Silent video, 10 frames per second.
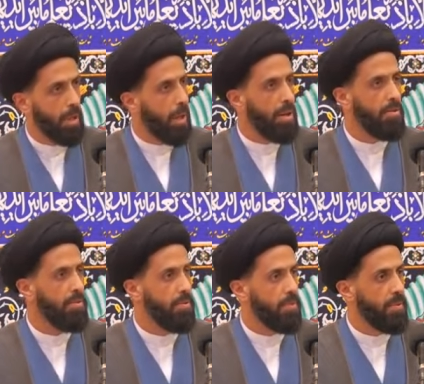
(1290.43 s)

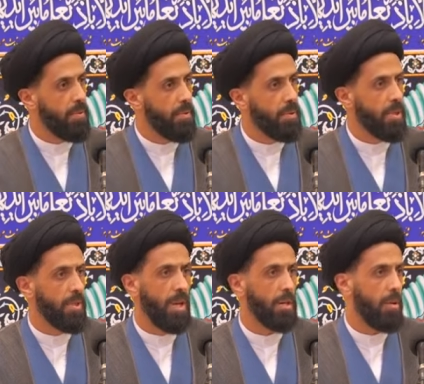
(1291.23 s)
Love
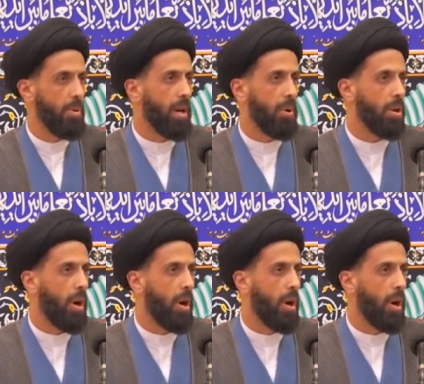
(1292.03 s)
does not come without a